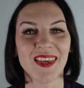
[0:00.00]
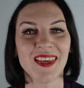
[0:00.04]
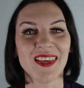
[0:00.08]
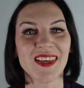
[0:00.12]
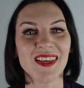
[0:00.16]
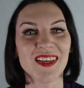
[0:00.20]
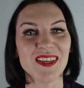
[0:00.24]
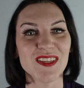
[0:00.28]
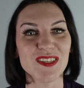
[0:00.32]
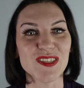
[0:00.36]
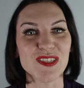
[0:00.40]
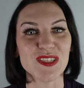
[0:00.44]

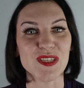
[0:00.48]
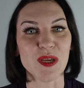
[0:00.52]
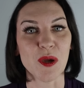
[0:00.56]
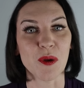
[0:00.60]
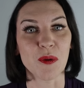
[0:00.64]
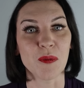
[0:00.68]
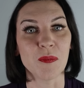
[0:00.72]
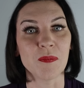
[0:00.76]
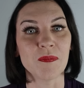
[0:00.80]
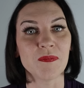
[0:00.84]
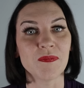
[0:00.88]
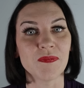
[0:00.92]
So,
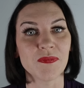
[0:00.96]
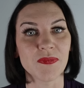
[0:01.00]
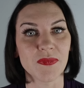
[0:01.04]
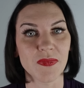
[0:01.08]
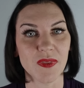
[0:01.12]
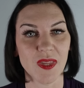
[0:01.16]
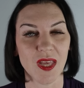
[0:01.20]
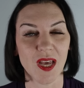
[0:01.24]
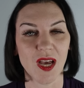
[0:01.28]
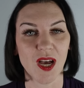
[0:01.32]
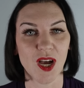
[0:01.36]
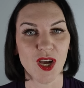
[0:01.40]

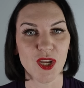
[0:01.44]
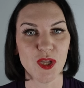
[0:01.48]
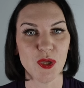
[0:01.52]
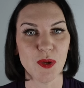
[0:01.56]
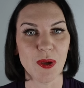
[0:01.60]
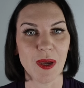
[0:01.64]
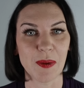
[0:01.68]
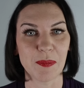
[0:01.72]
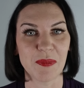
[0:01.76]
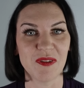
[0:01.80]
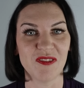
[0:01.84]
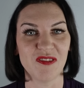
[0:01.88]
are you
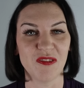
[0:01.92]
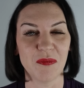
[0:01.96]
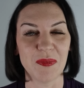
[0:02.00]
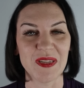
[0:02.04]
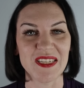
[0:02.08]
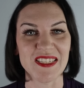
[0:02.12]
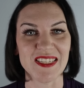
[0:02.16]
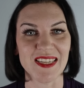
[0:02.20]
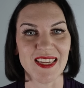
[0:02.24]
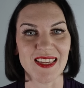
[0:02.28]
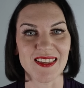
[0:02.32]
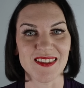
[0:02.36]
happy for me to
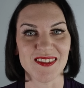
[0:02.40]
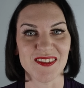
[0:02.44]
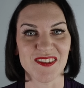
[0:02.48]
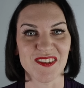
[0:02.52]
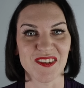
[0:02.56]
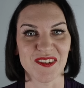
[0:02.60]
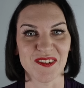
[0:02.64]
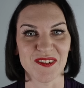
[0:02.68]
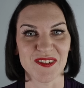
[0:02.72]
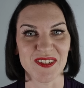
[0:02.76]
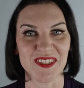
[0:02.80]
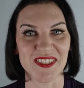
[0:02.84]
get
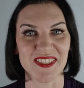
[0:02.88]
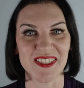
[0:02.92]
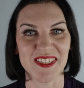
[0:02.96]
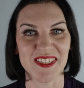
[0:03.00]
started?